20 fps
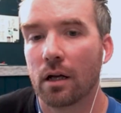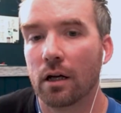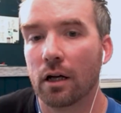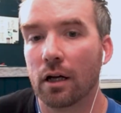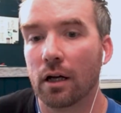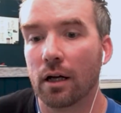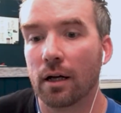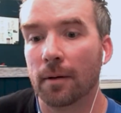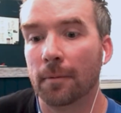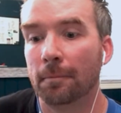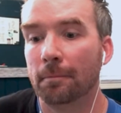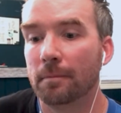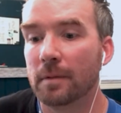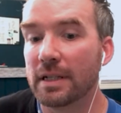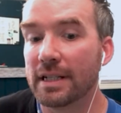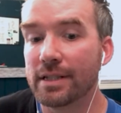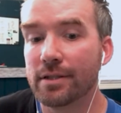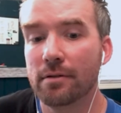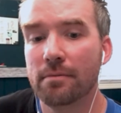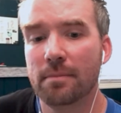Um,
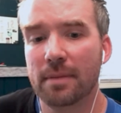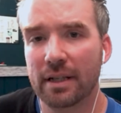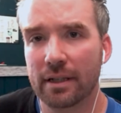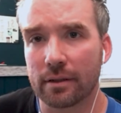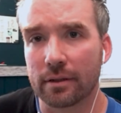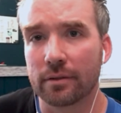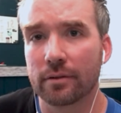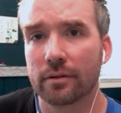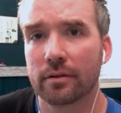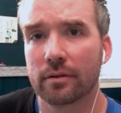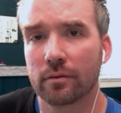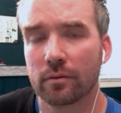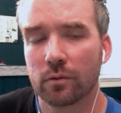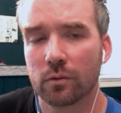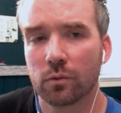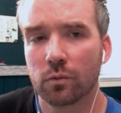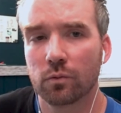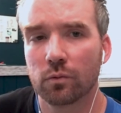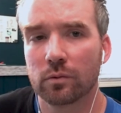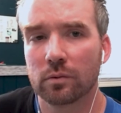it's a mix.
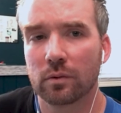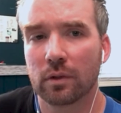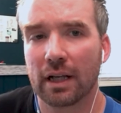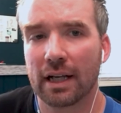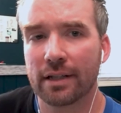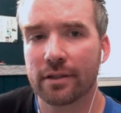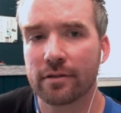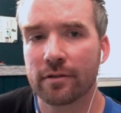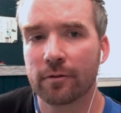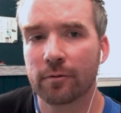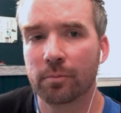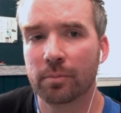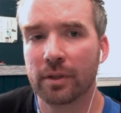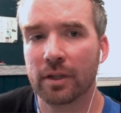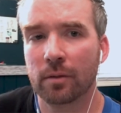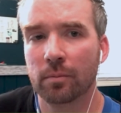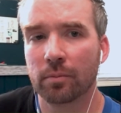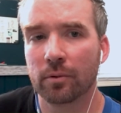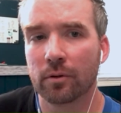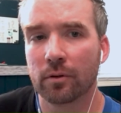Lots of
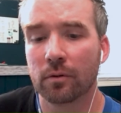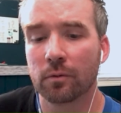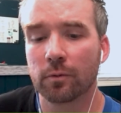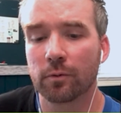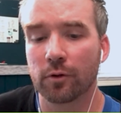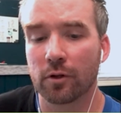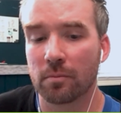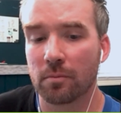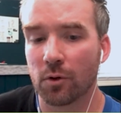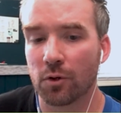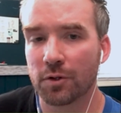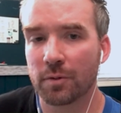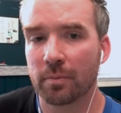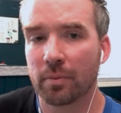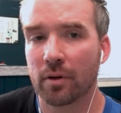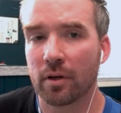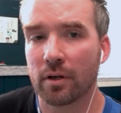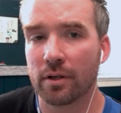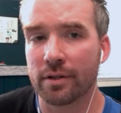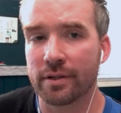people, for the most
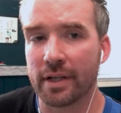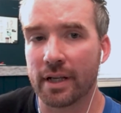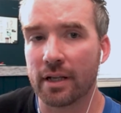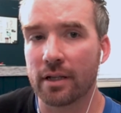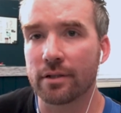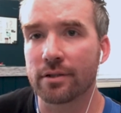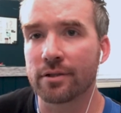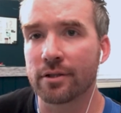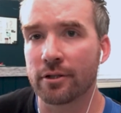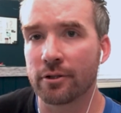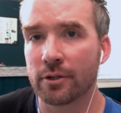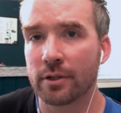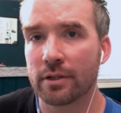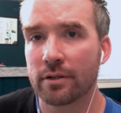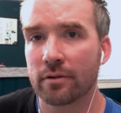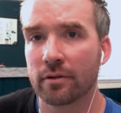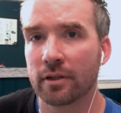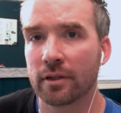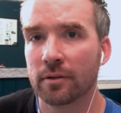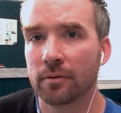part, take it
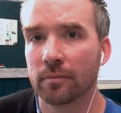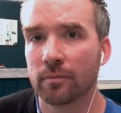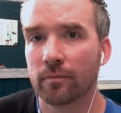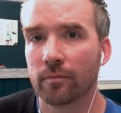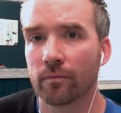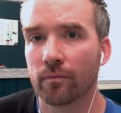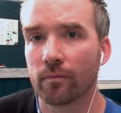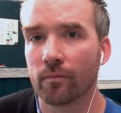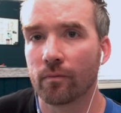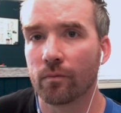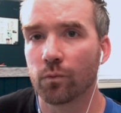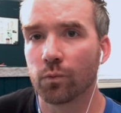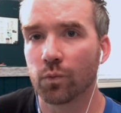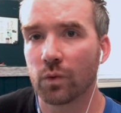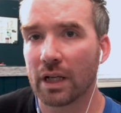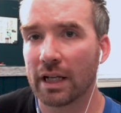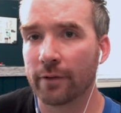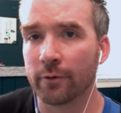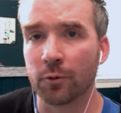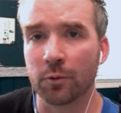seriously.
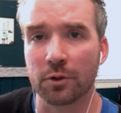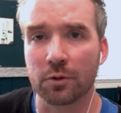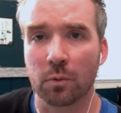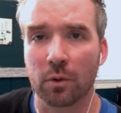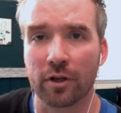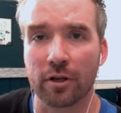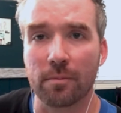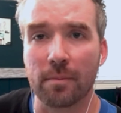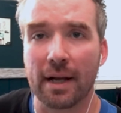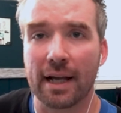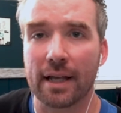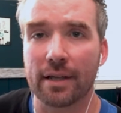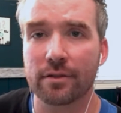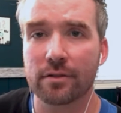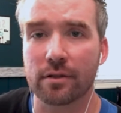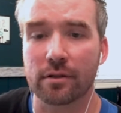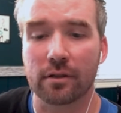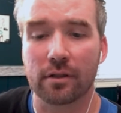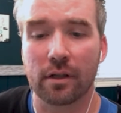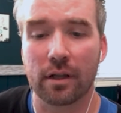Everyone's wearing
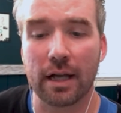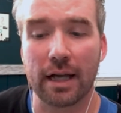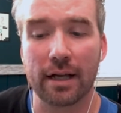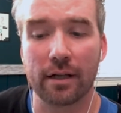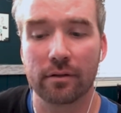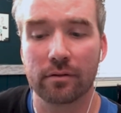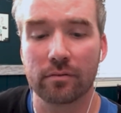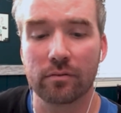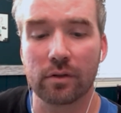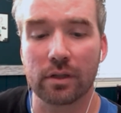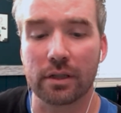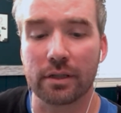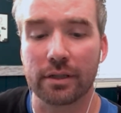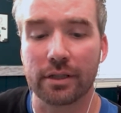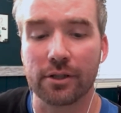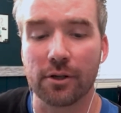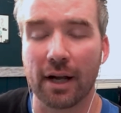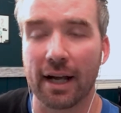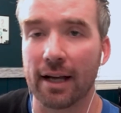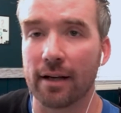masks and all that,
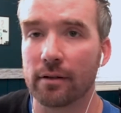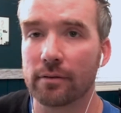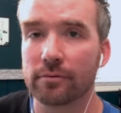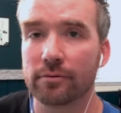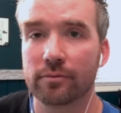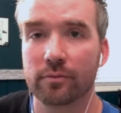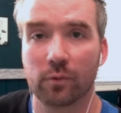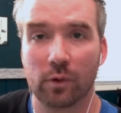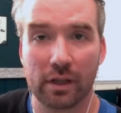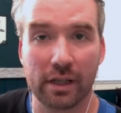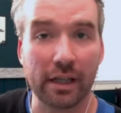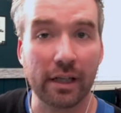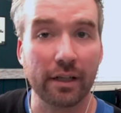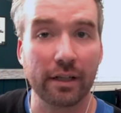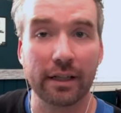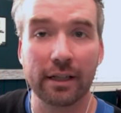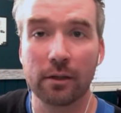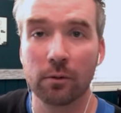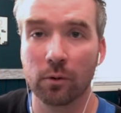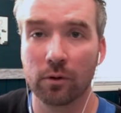and you have an
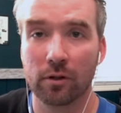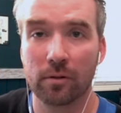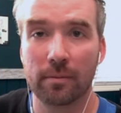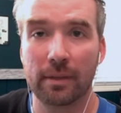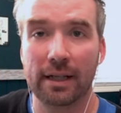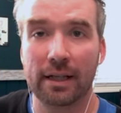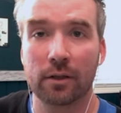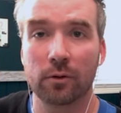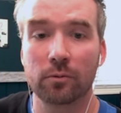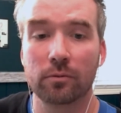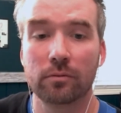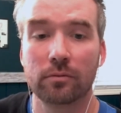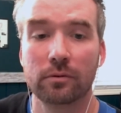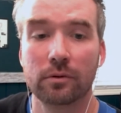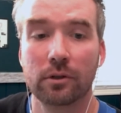equal amount